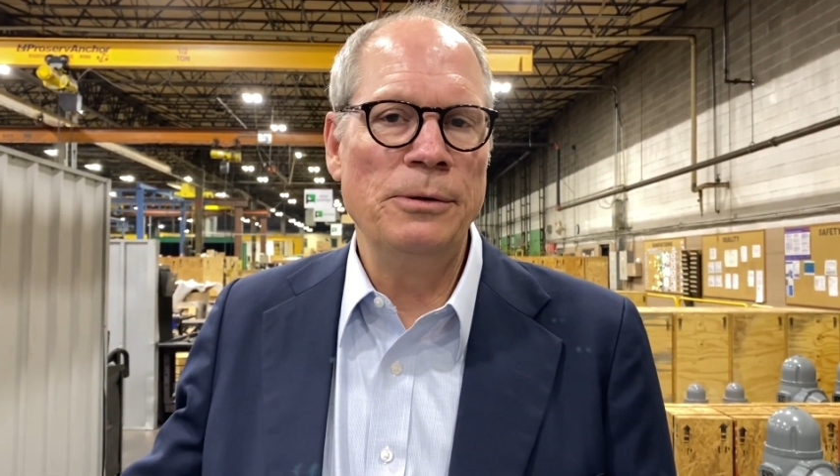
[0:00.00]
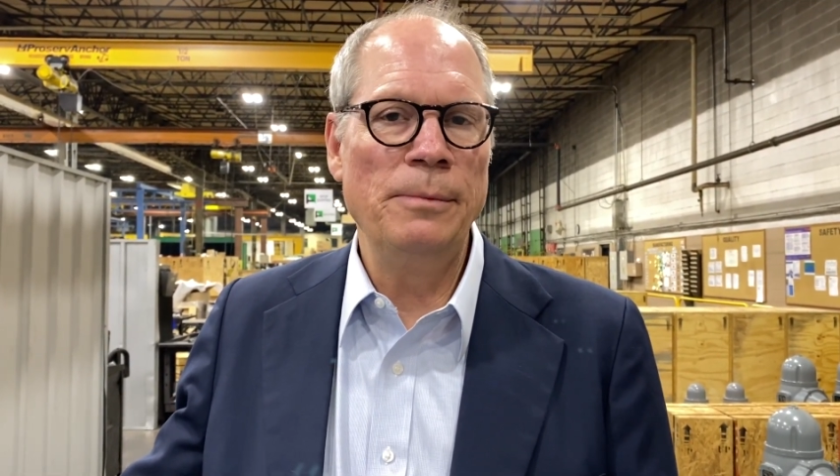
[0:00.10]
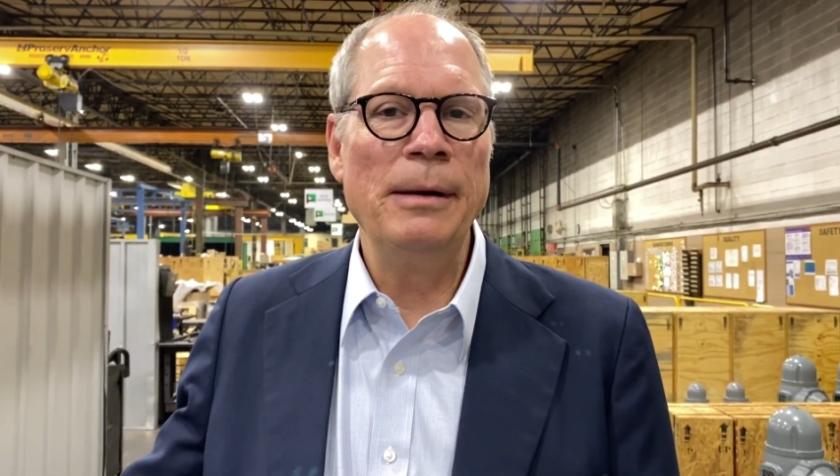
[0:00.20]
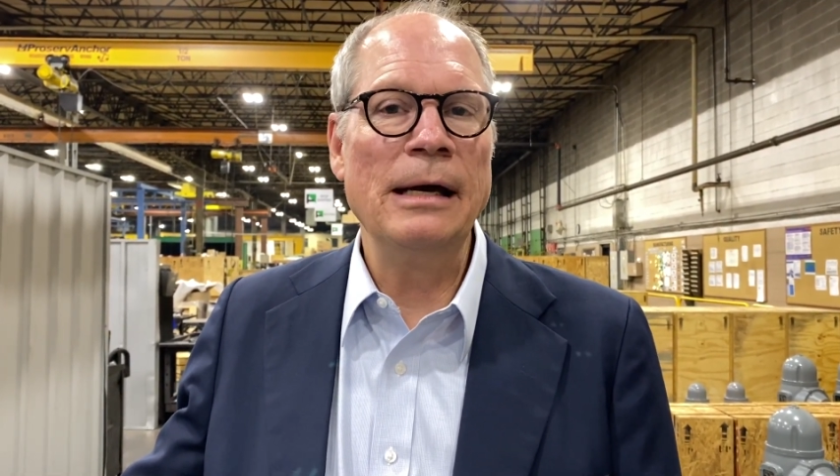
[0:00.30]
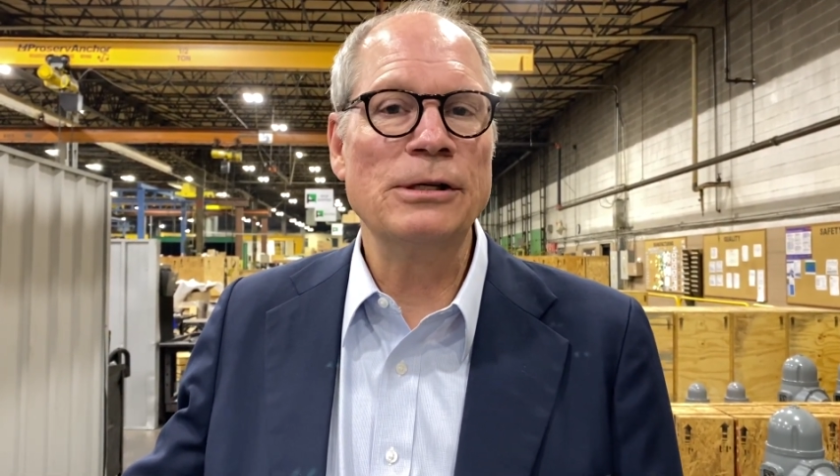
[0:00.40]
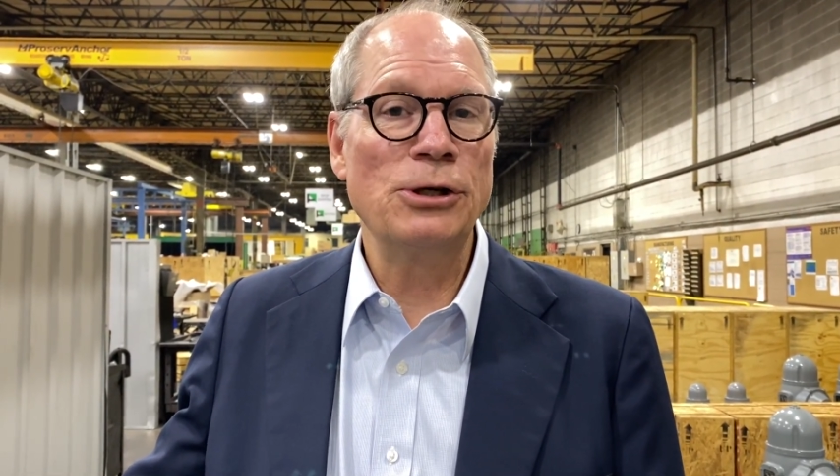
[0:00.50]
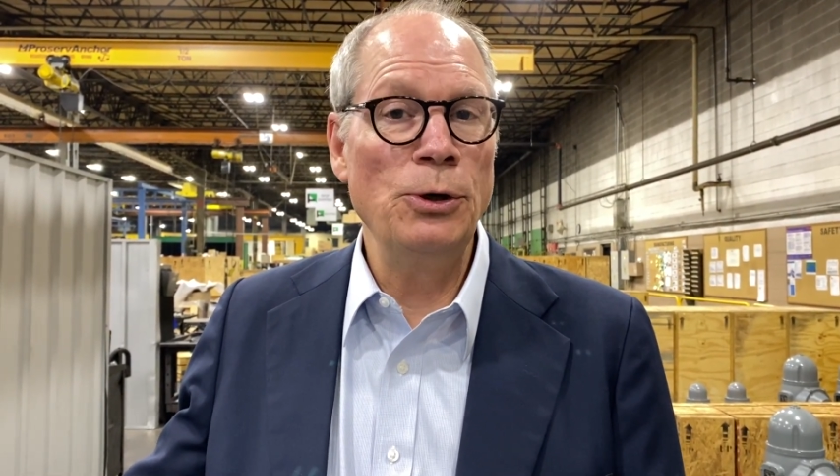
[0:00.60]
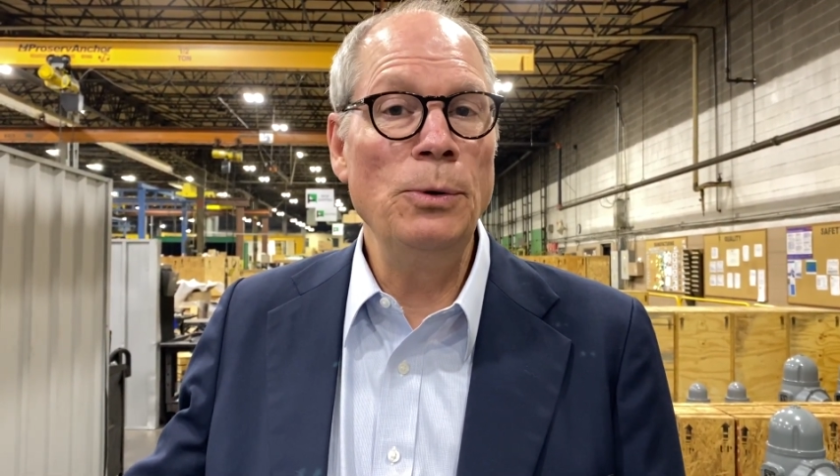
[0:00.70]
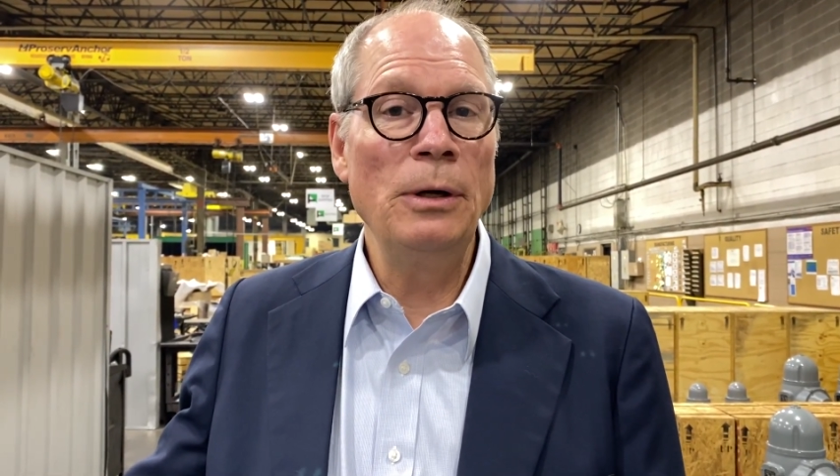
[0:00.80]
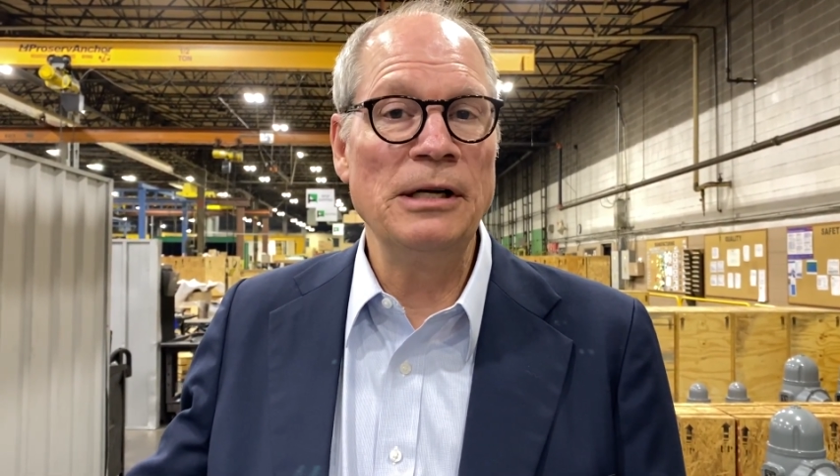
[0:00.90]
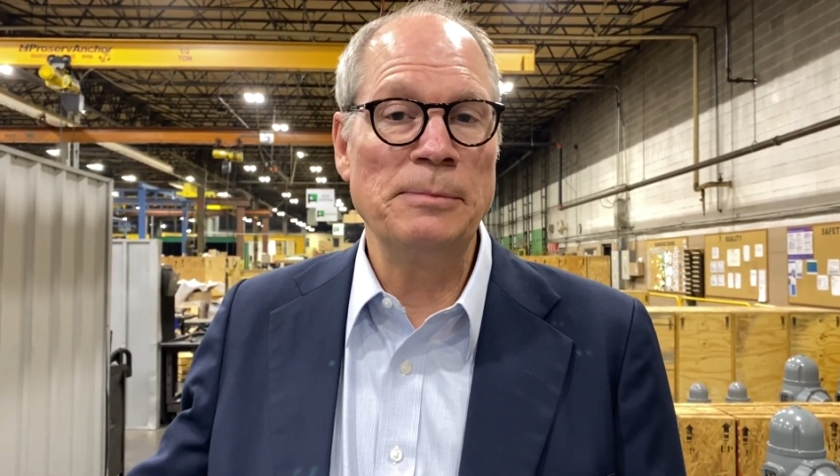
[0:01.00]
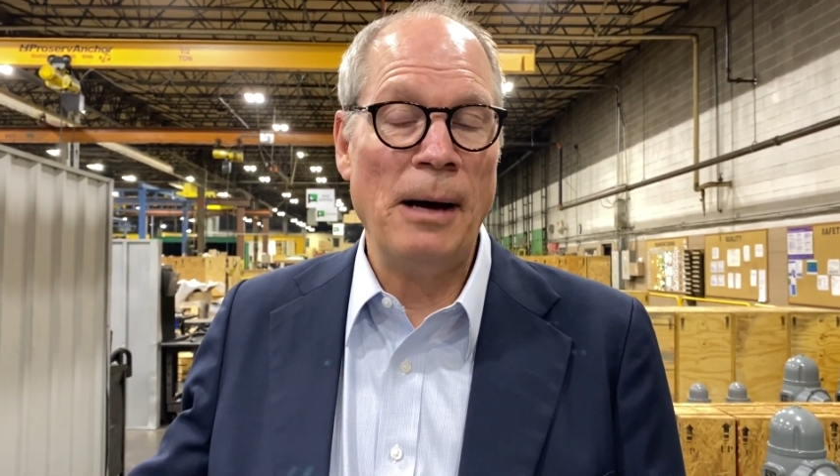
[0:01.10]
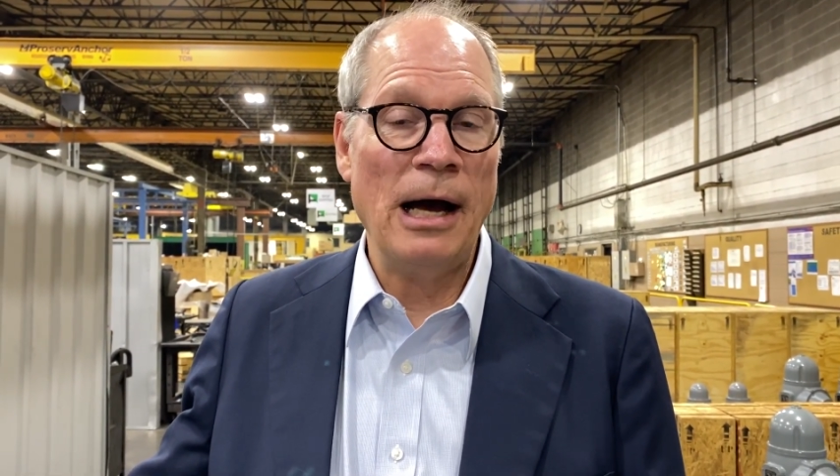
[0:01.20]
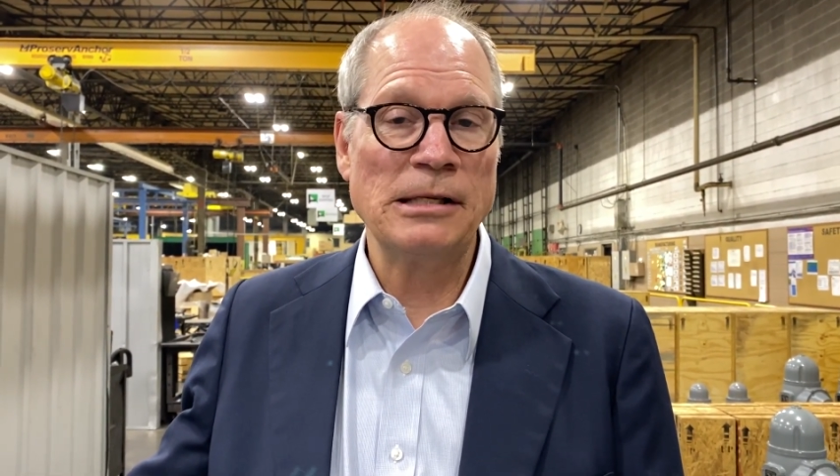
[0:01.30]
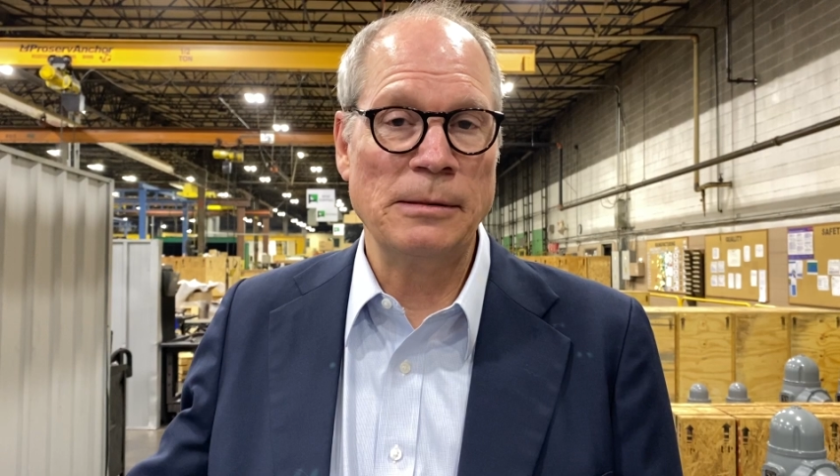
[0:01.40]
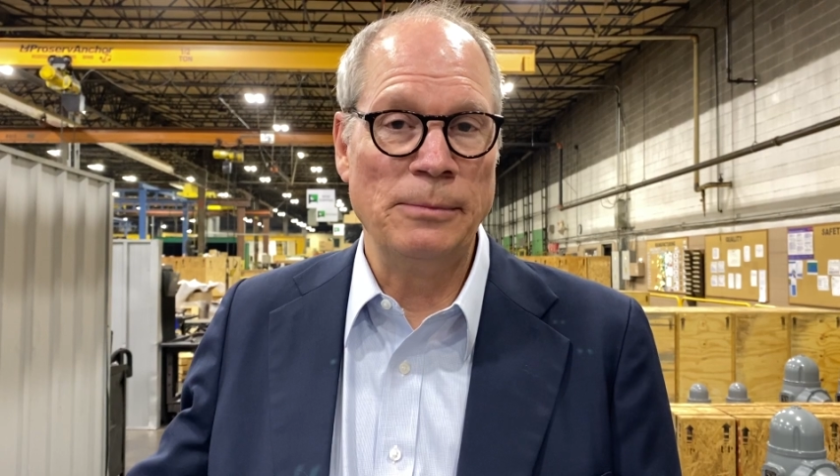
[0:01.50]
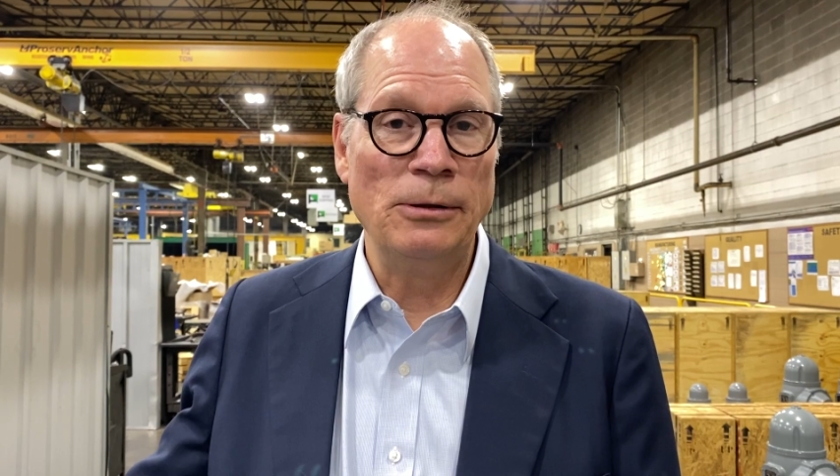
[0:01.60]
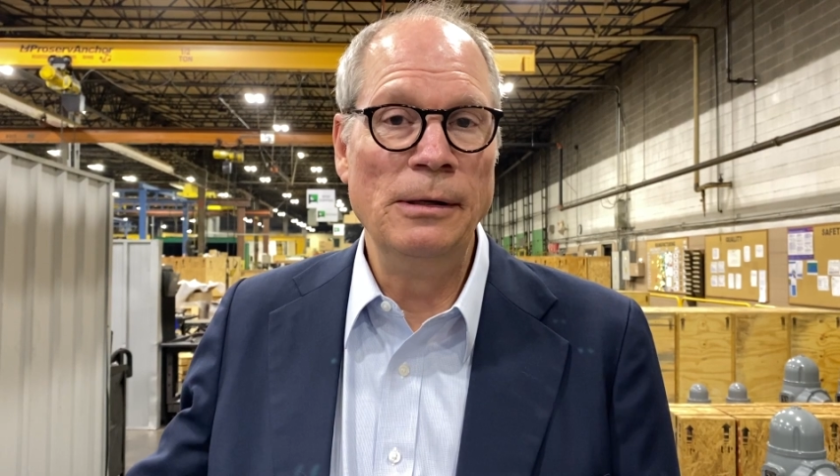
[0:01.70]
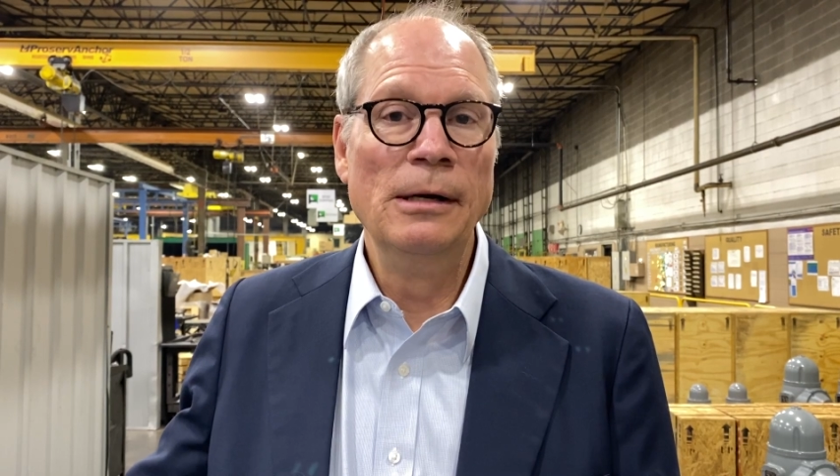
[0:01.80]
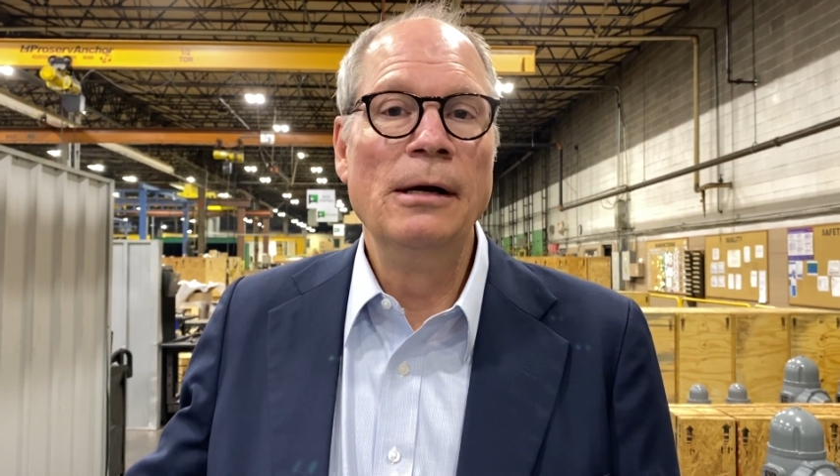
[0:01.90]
to be as cool as possible